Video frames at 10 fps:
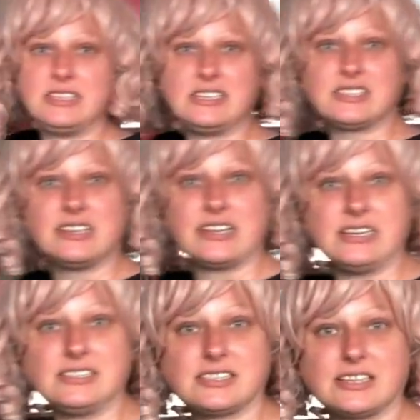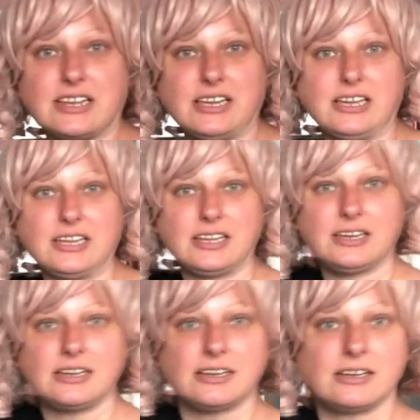this green screen,
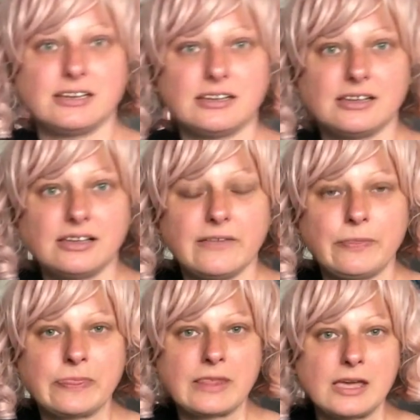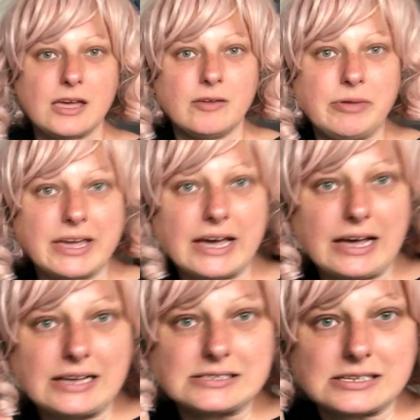
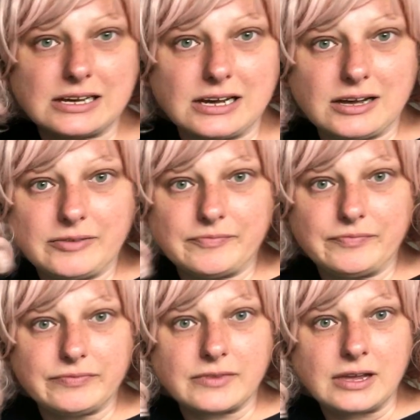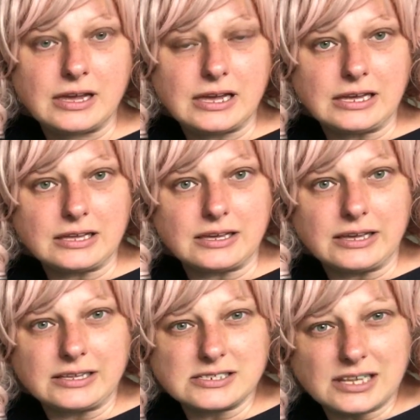because
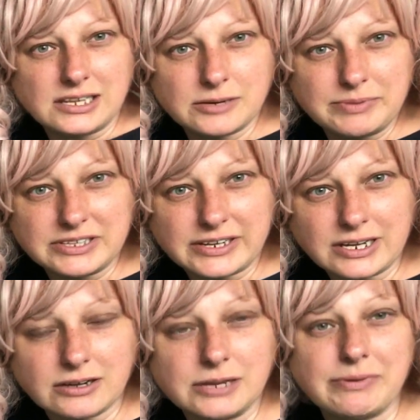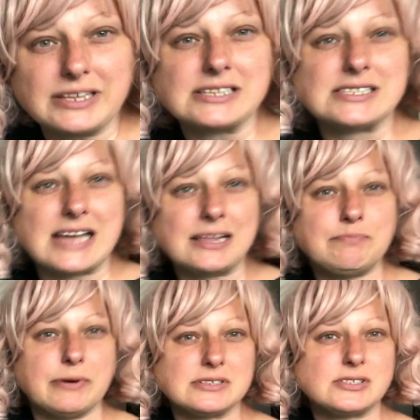it is a little bit wrinkly, but it's not
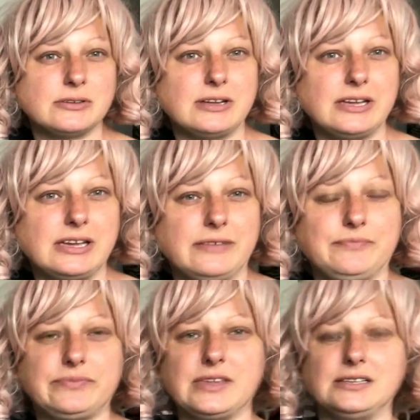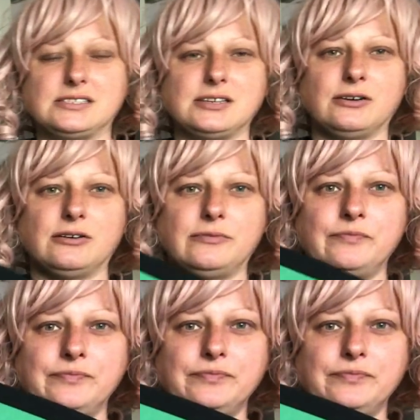supposed to, so